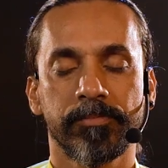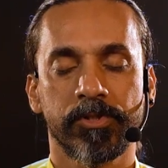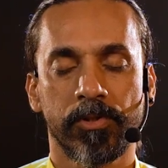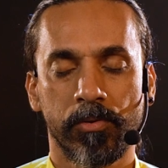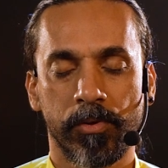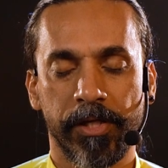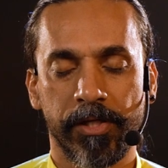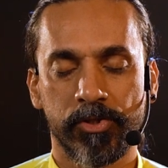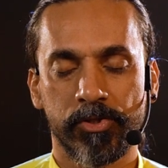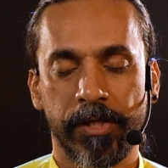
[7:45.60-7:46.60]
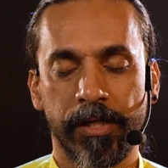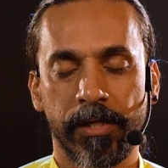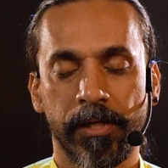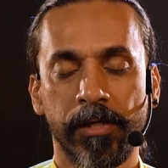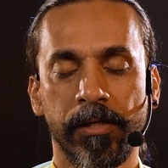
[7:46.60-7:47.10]
Slowly and
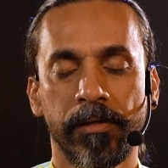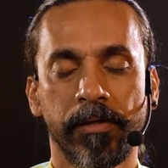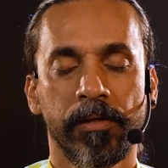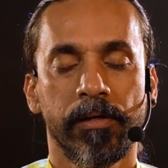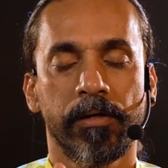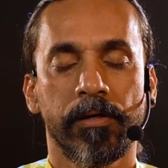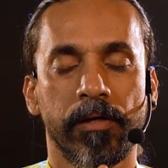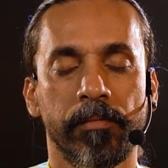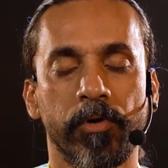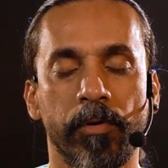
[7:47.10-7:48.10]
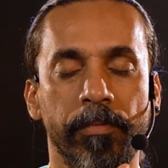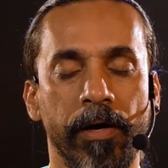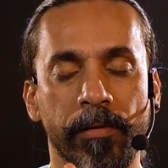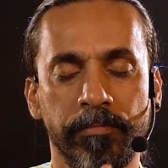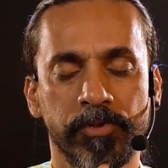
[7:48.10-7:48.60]
gently rub your
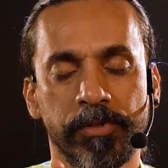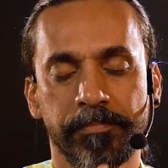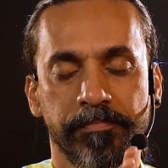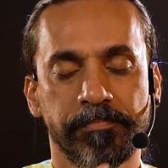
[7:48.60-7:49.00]
palms.